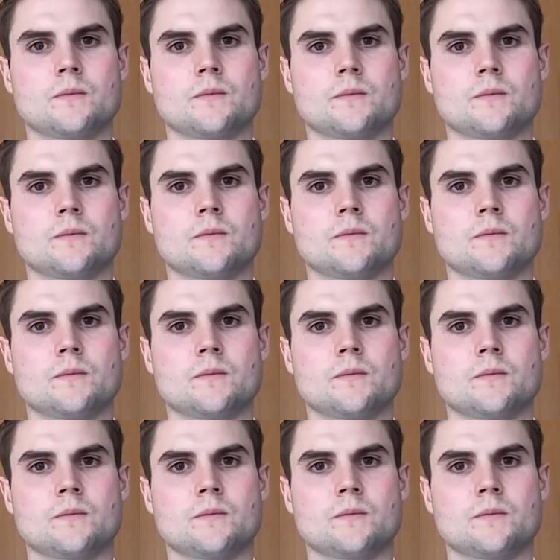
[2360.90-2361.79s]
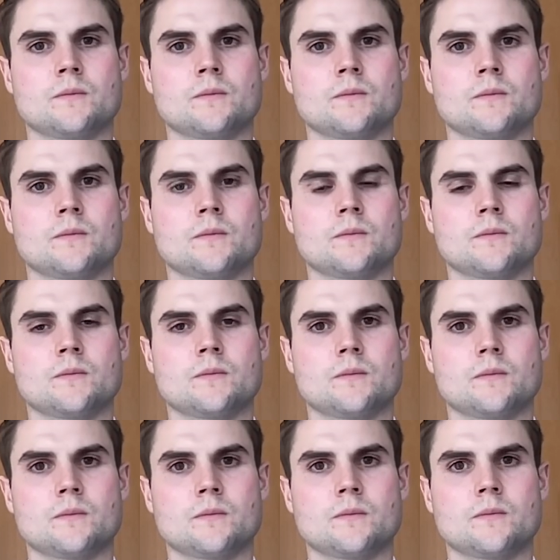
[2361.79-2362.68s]

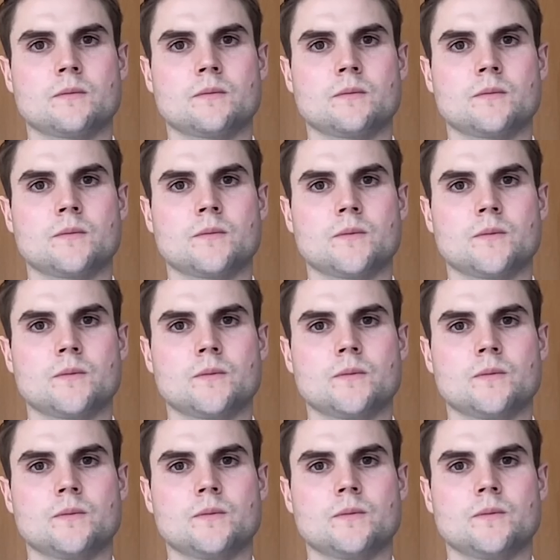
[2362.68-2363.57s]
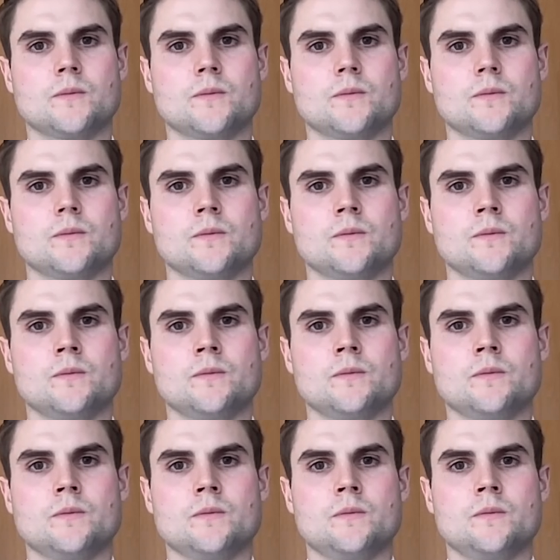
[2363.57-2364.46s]

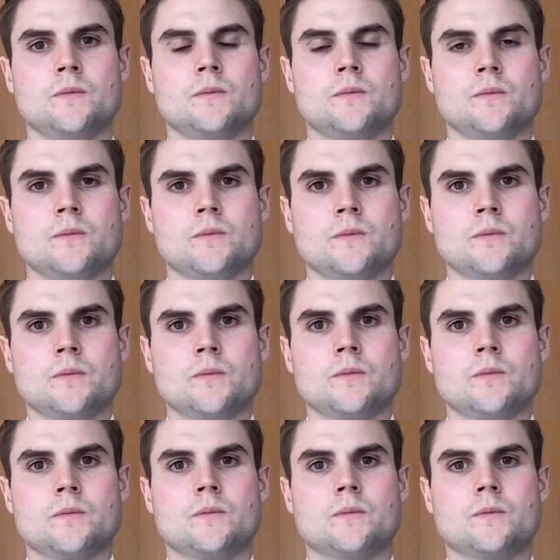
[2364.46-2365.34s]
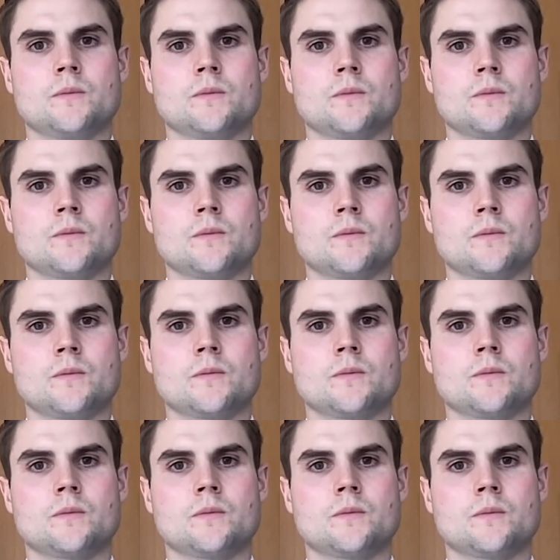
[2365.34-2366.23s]

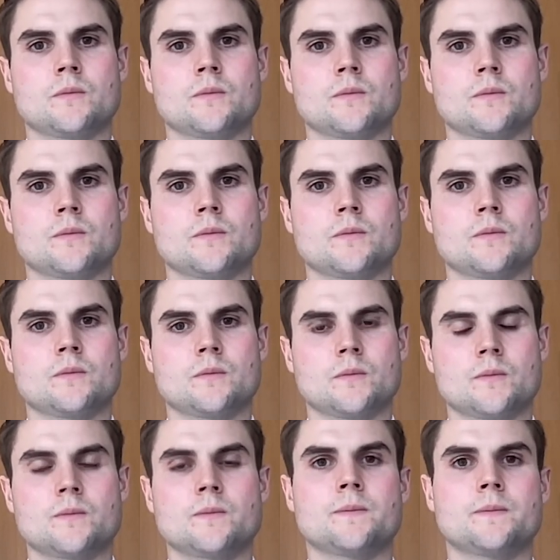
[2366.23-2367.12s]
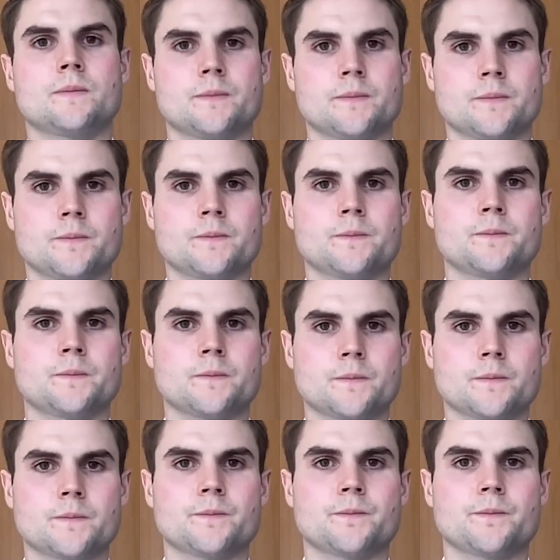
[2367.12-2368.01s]

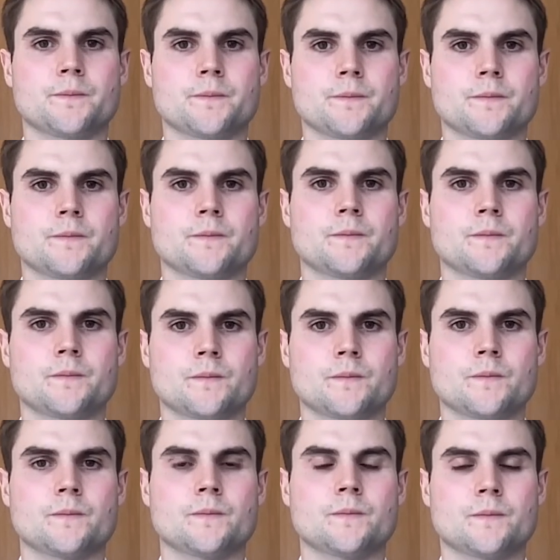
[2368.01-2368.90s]
This person isn't speaking.